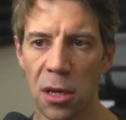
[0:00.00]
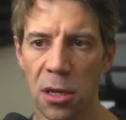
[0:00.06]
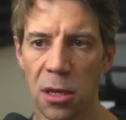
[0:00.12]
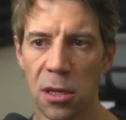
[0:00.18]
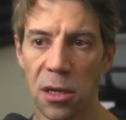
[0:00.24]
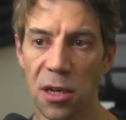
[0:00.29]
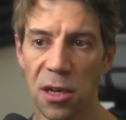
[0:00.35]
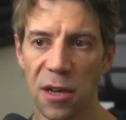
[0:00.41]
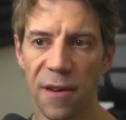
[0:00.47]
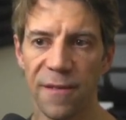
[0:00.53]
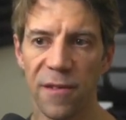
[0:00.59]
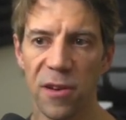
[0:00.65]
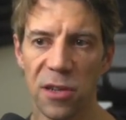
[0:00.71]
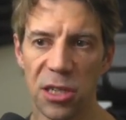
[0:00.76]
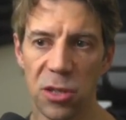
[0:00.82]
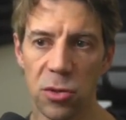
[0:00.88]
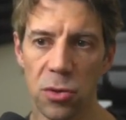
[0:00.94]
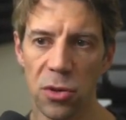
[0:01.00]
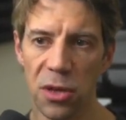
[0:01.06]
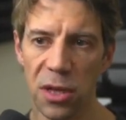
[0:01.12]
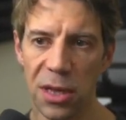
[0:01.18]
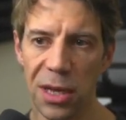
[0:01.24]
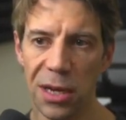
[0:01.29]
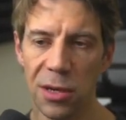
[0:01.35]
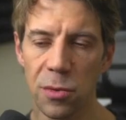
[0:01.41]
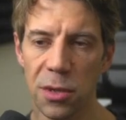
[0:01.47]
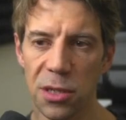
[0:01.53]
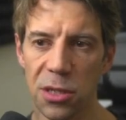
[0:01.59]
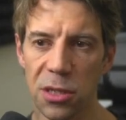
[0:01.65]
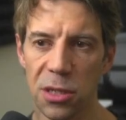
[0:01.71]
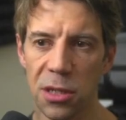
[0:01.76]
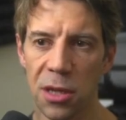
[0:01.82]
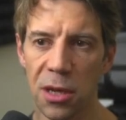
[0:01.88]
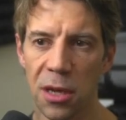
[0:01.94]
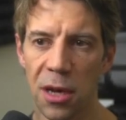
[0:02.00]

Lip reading: You can convert it to another language.